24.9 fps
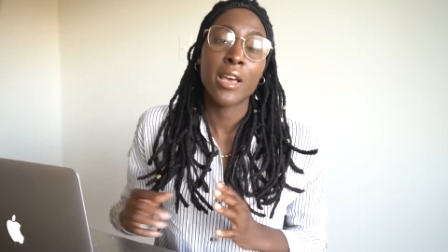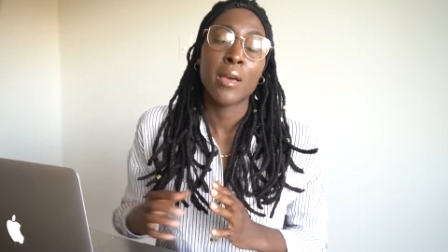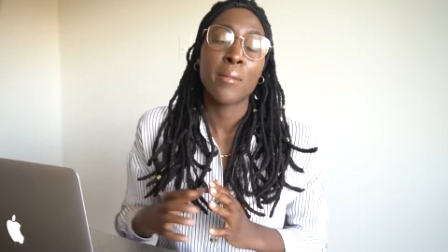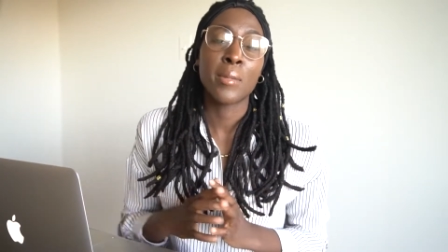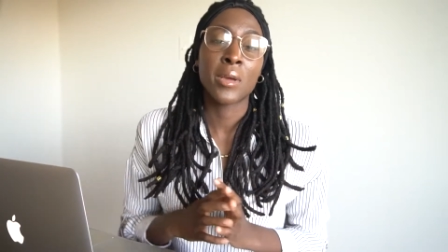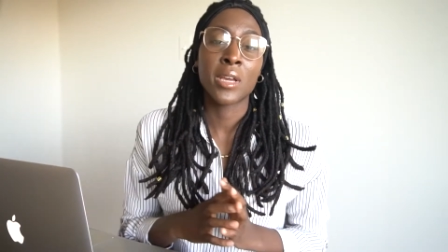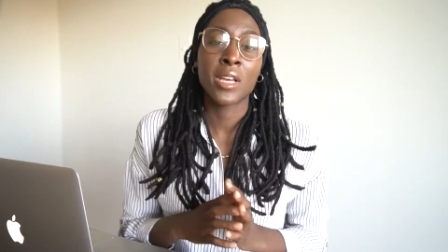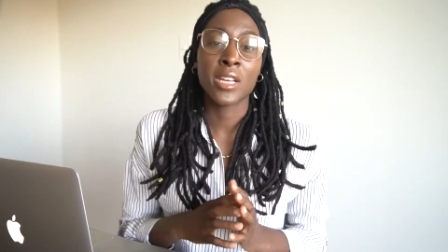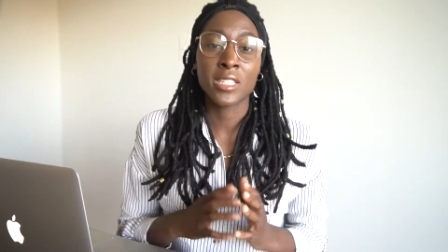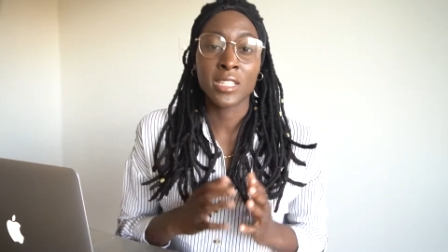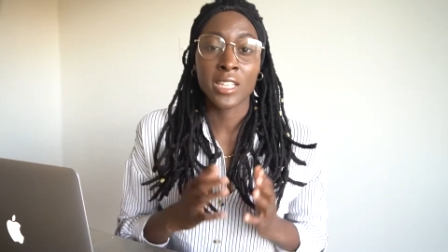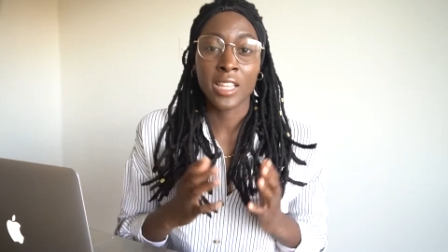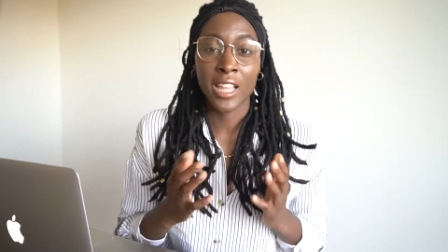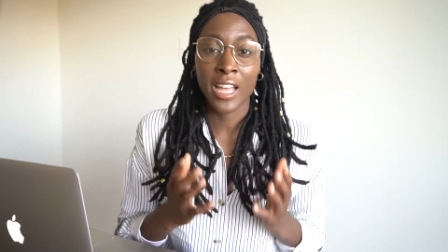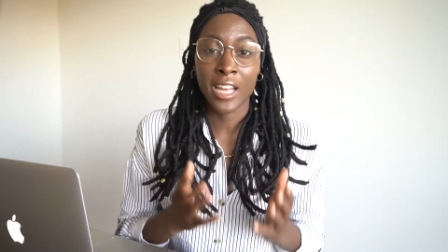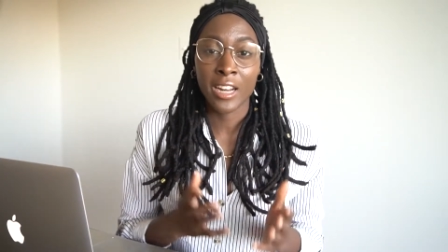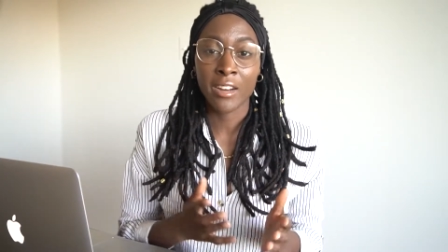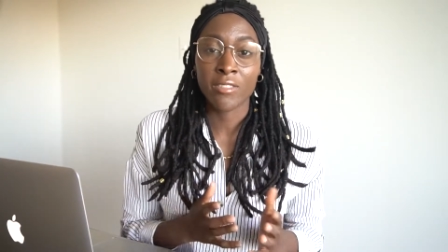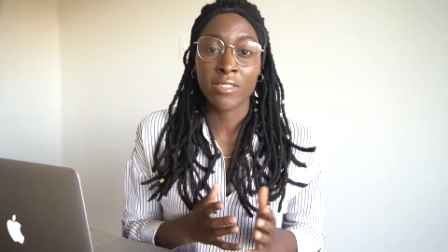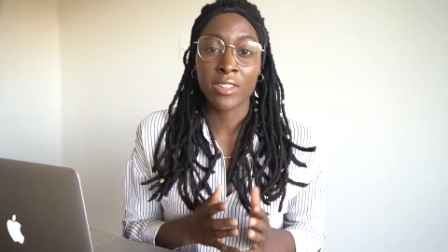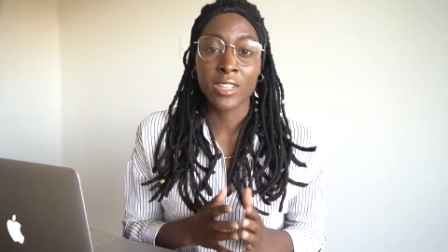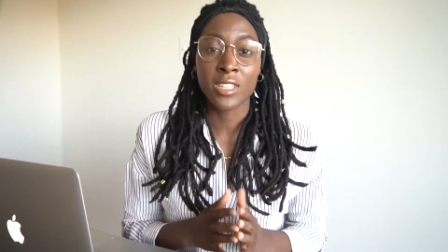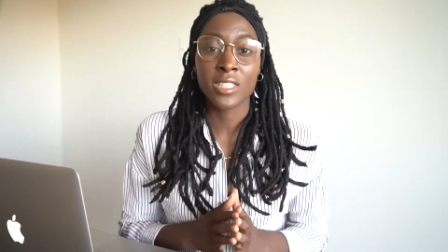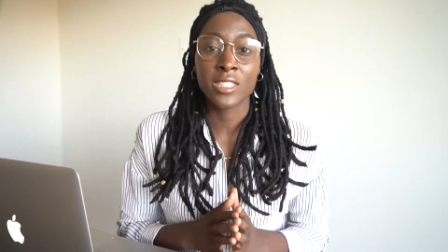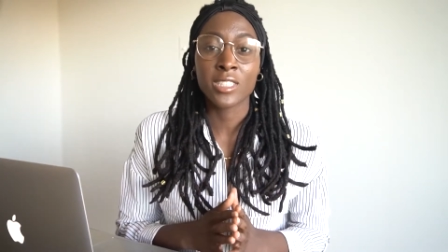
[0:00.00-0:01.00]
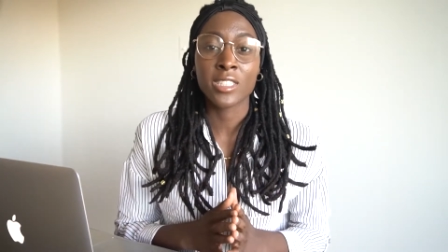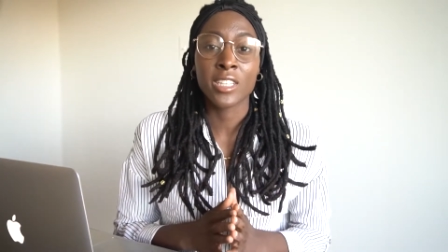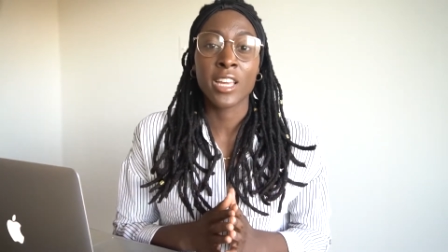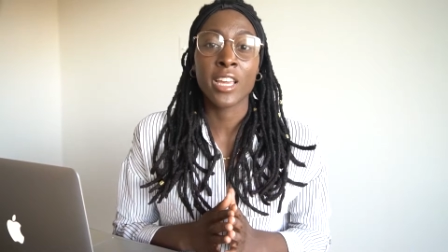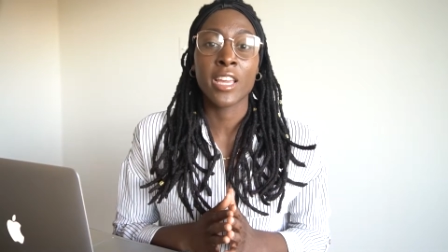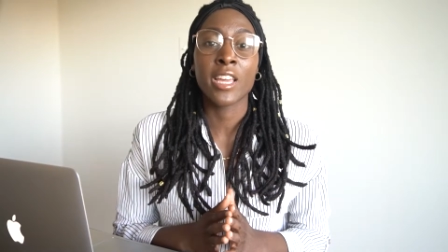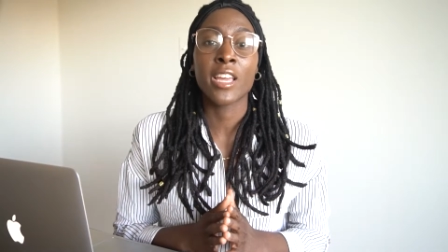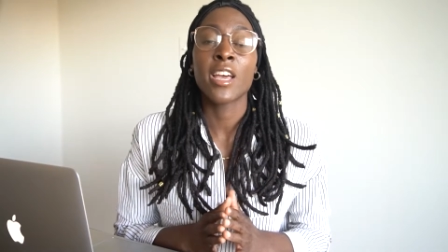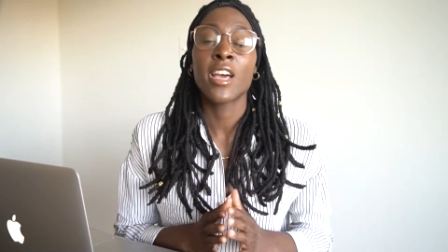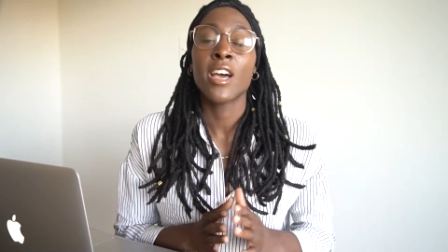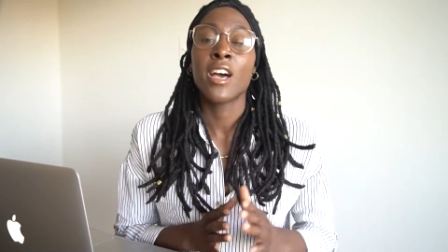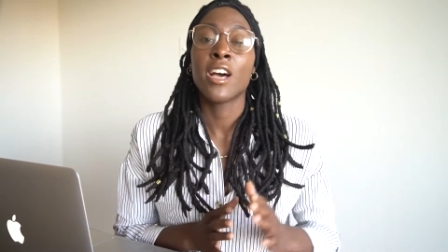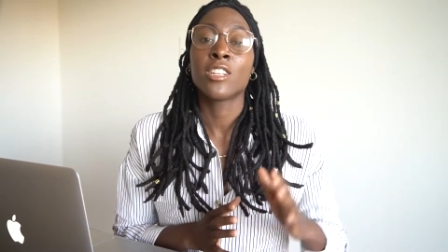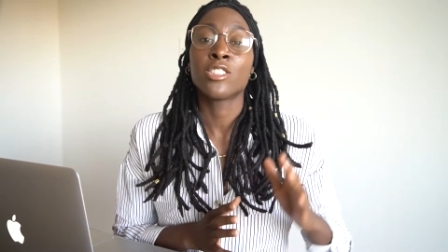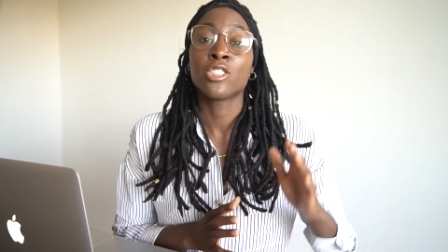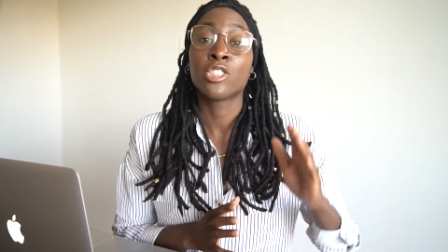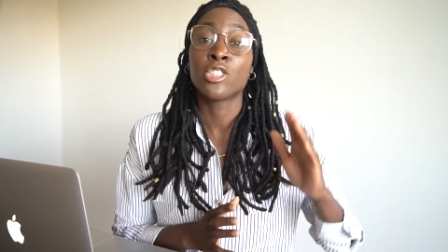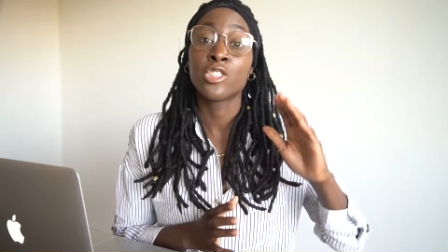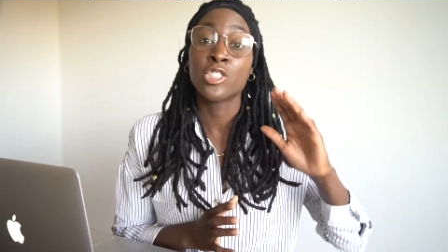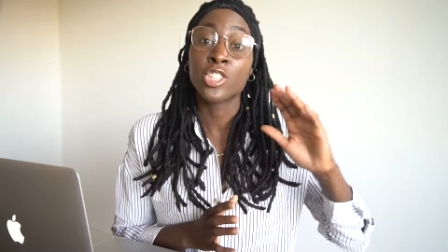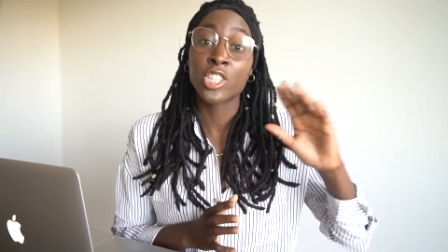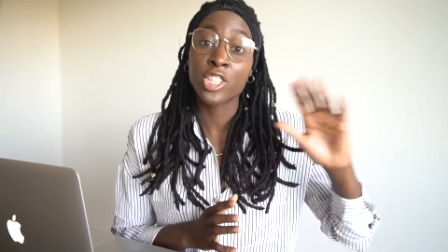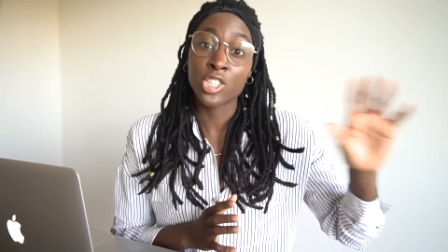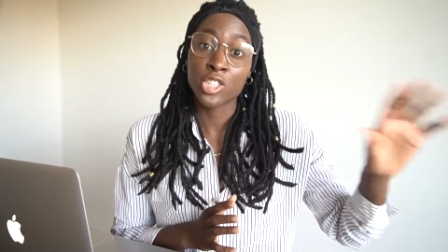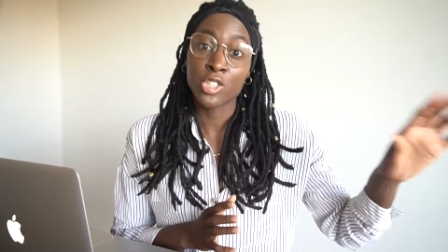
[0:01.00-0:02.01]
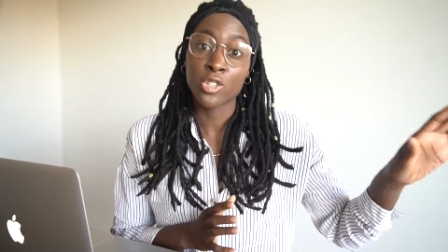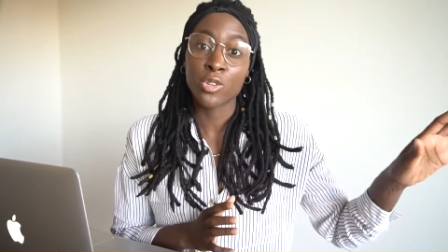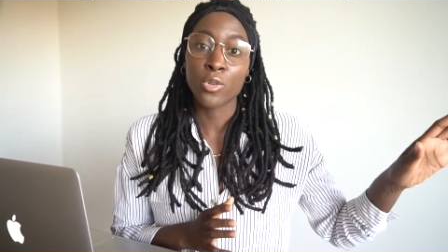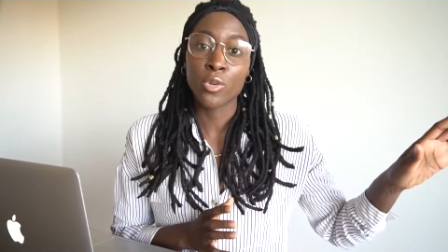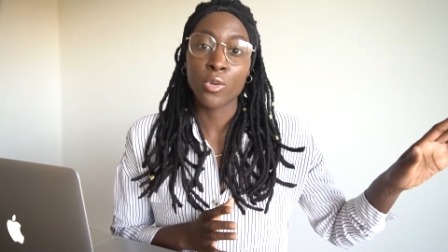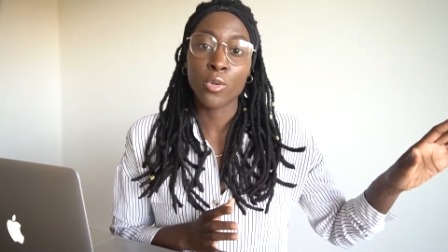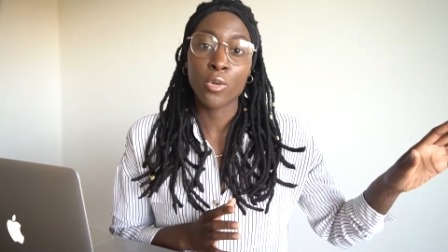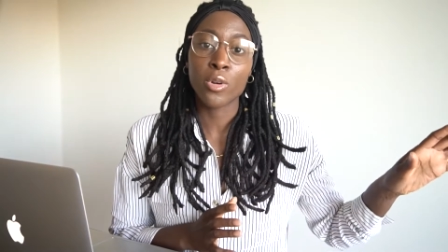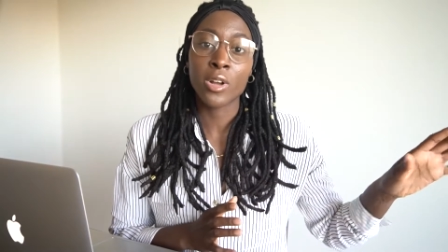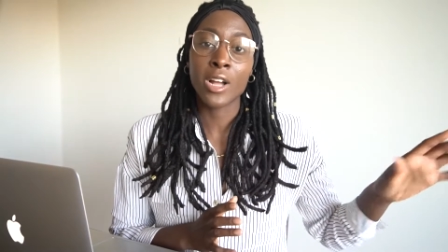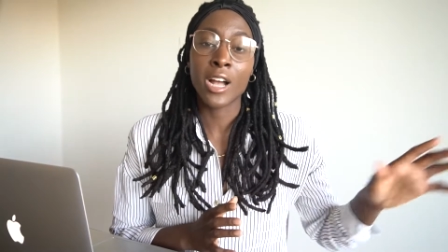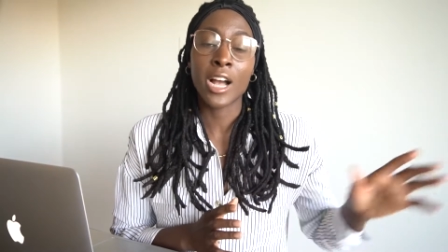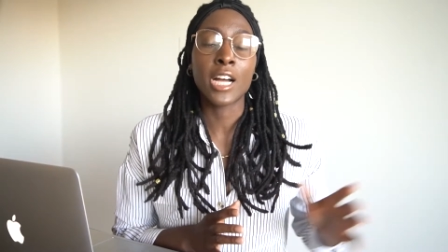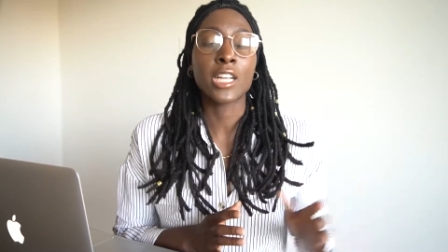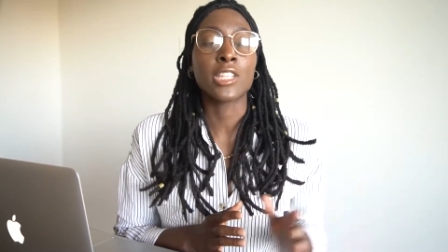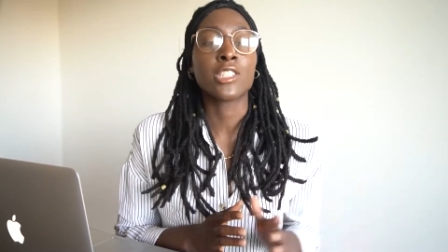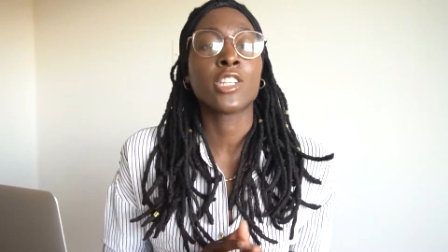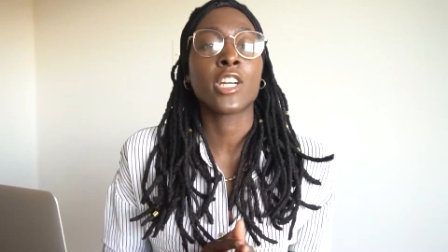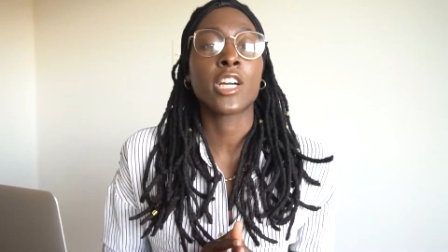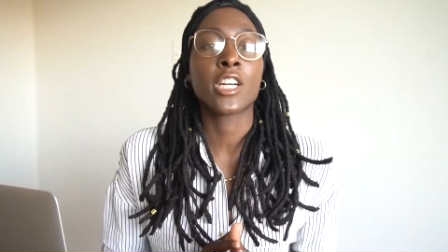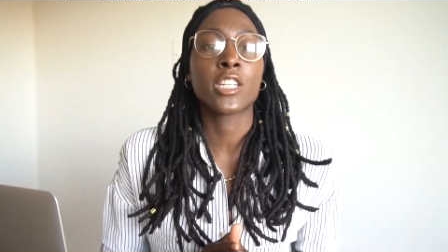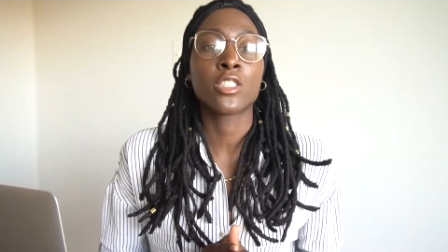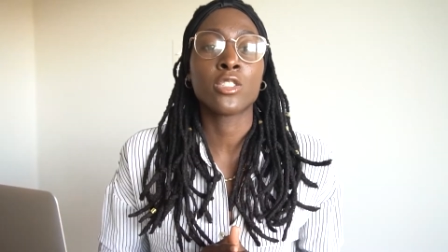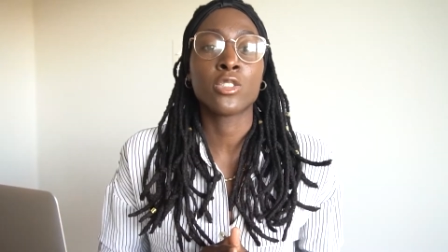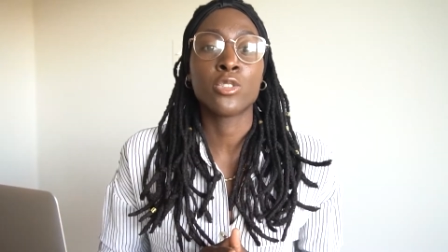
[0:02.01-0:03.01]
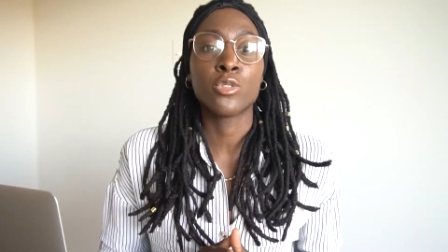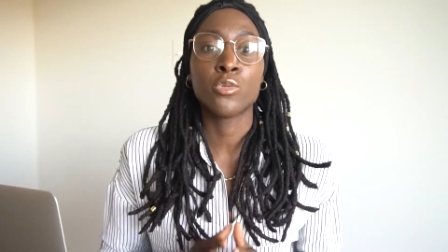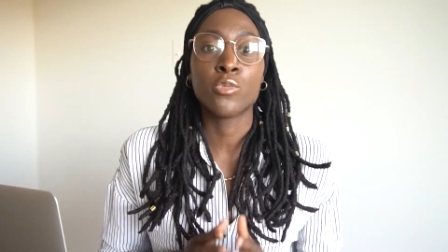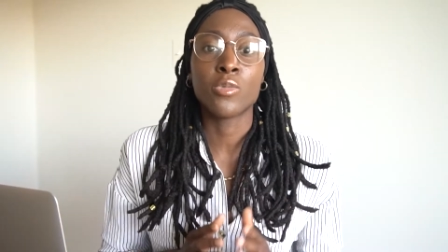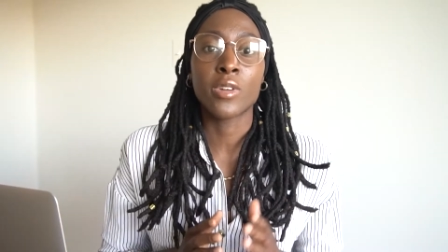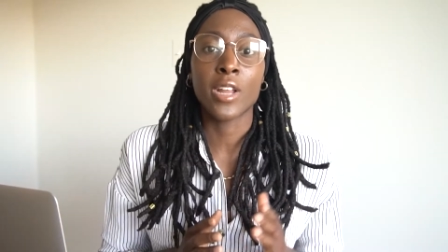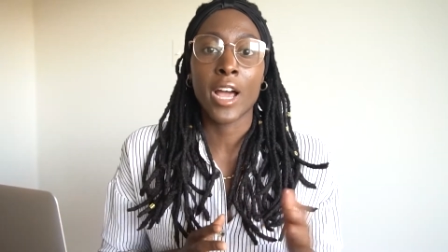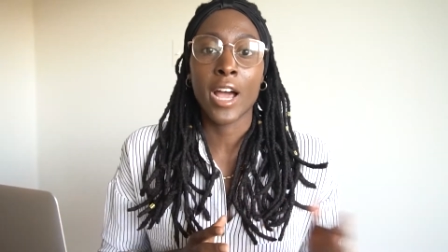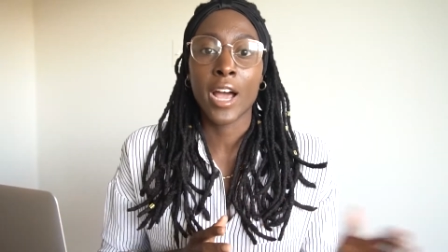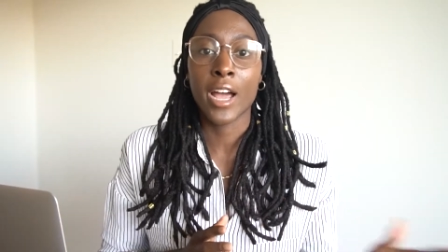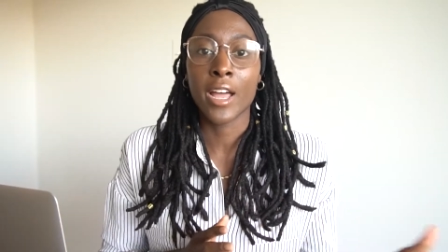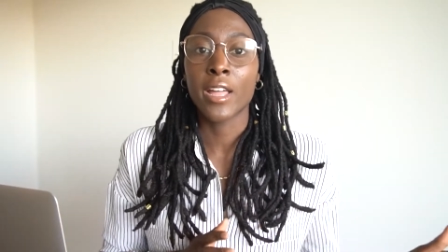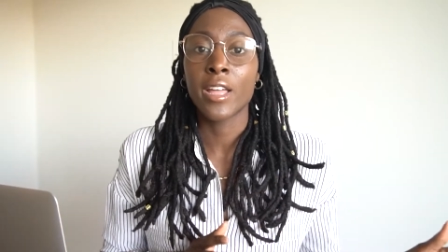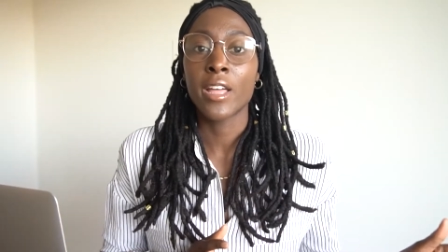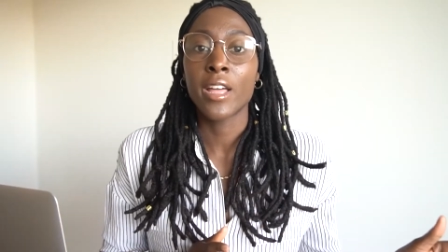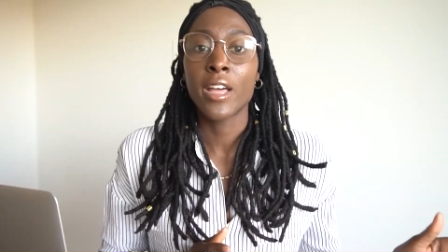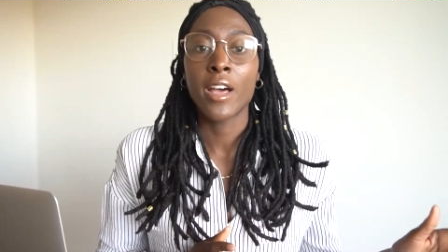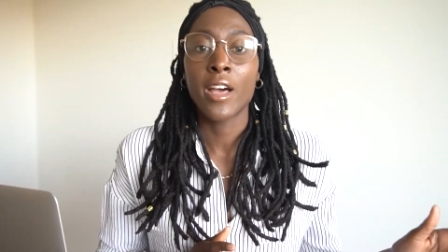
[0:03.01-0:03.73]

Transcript: because a lot of real estate traditional contracts do not